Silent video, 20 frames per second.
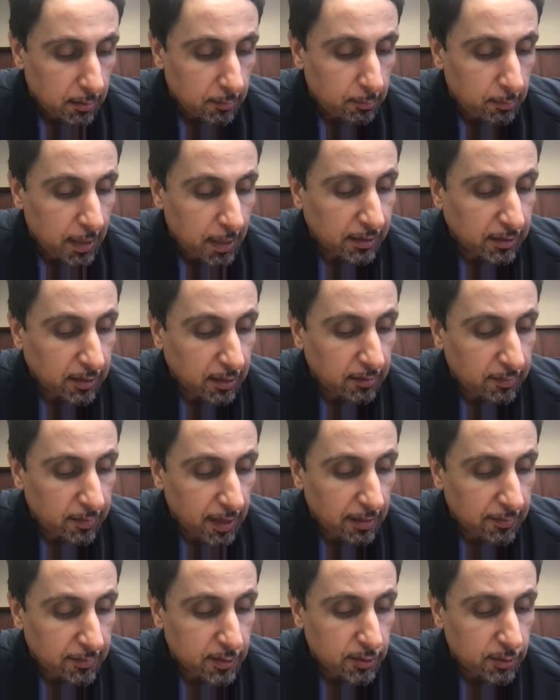Mitral
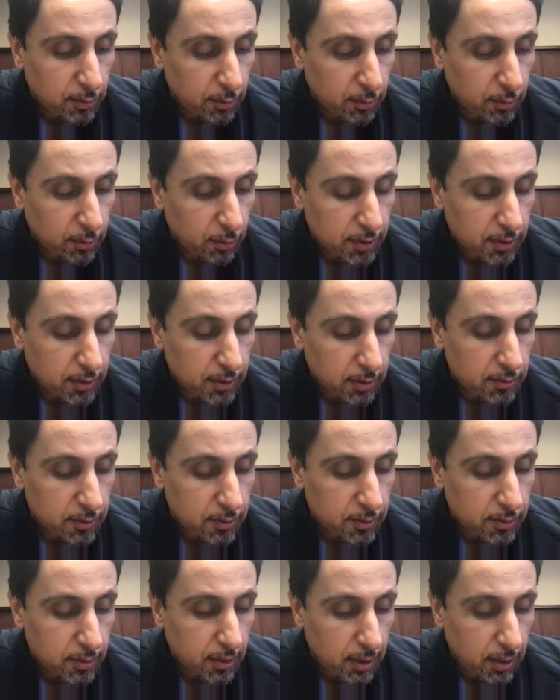valve
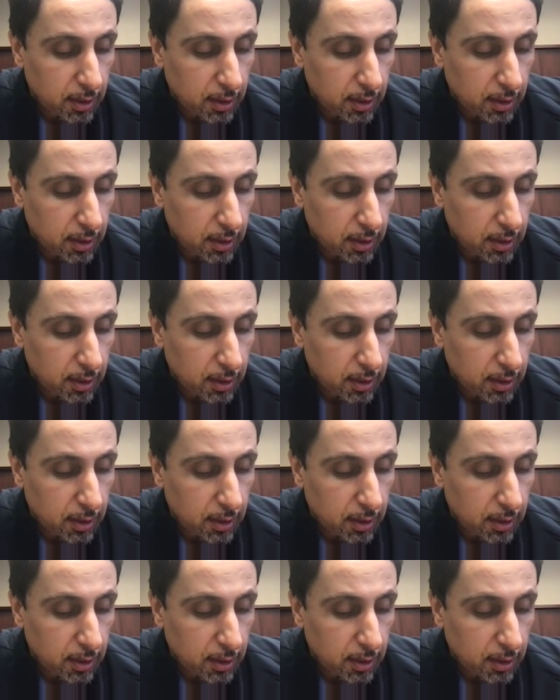stenosis,